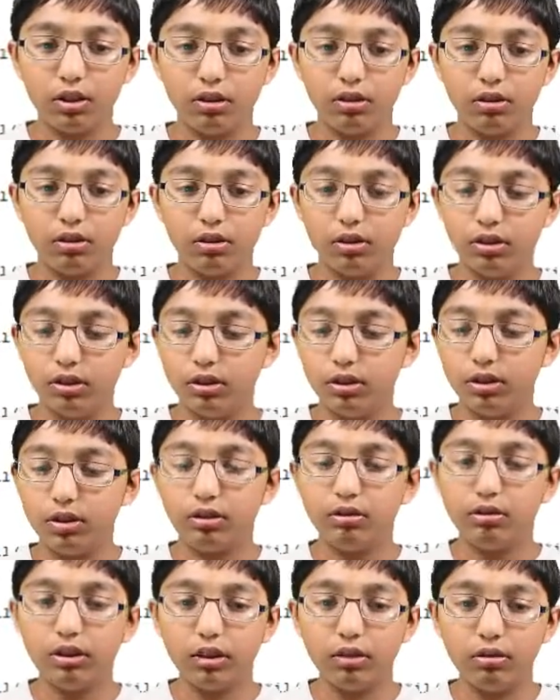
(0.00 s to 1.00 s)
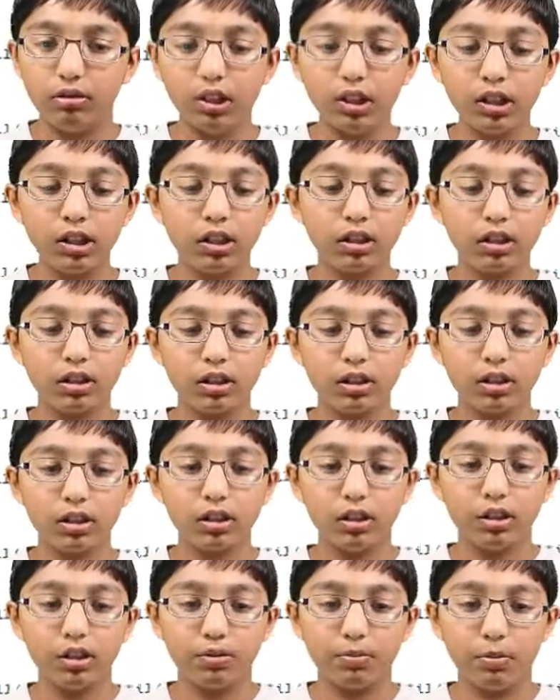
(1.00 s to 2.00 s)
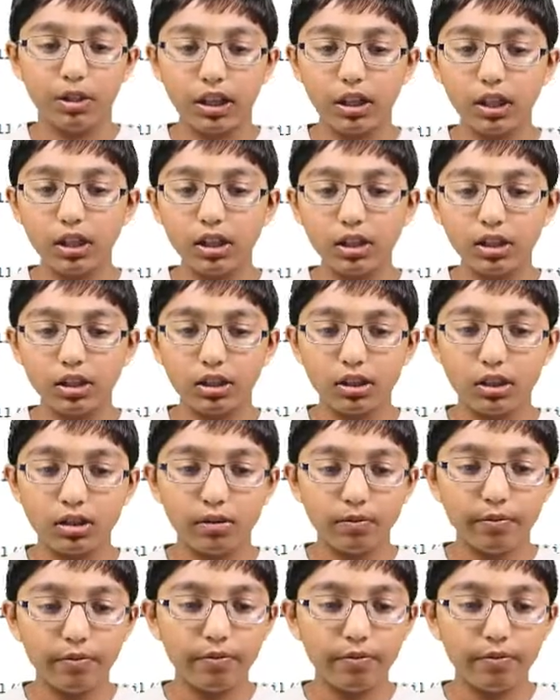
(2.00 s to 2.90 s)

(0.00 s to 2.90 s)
colon 00, close brackets.